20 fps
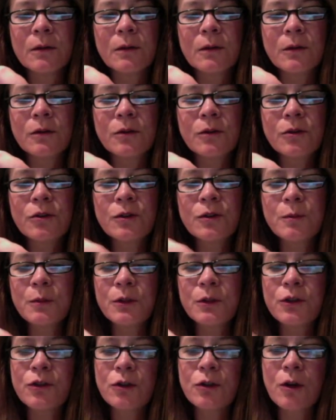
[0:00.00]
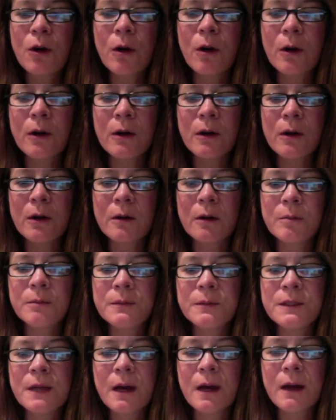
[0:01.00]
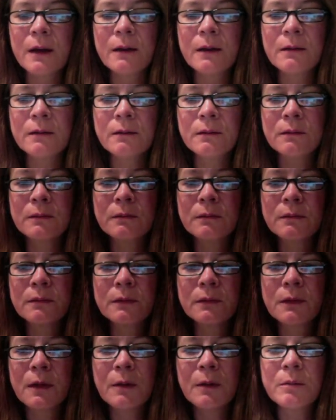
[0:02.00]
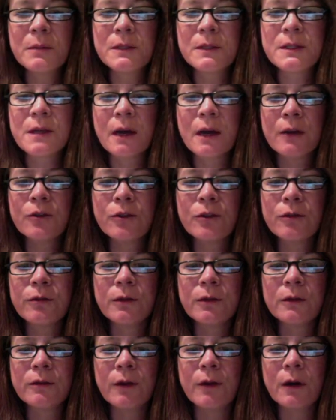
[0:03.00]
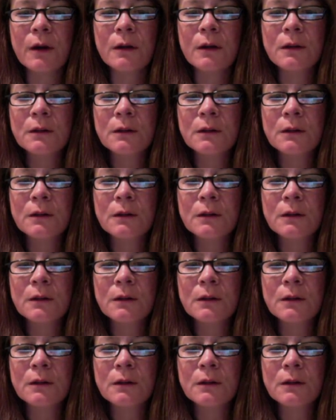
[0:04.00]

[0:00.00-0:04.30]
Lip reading: you just put your cart up beside your Fluval.